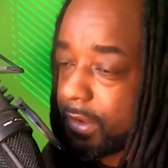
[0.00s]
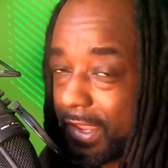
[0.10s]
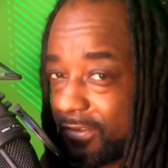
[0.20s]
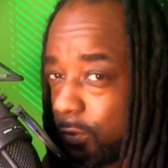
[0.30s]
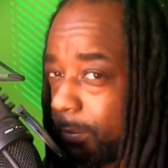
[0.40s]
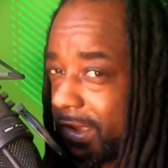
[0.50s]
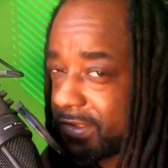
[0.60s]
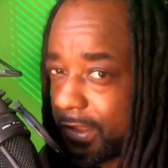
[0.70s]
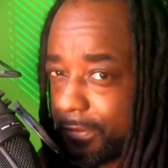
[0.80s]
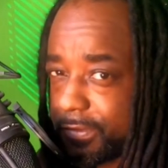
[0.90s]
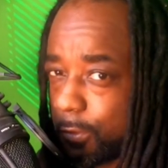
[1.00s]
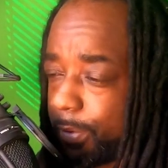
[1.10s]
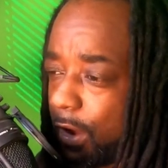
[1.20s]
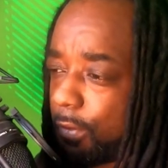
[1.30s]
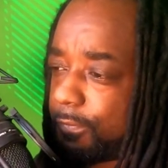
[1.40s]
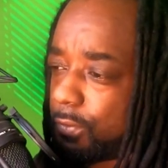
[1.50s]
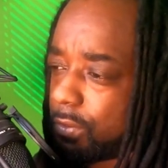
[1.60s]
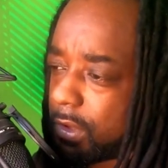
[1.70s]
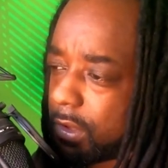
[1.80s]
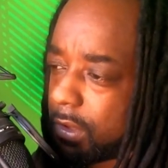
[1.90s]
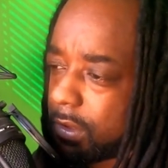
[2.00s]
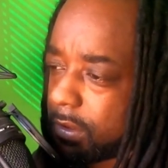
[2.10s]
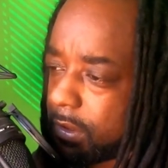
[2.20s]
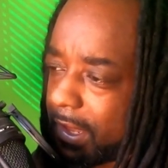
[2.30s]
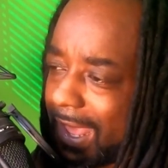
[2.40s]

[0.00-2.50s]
That's what makes love so powerful. It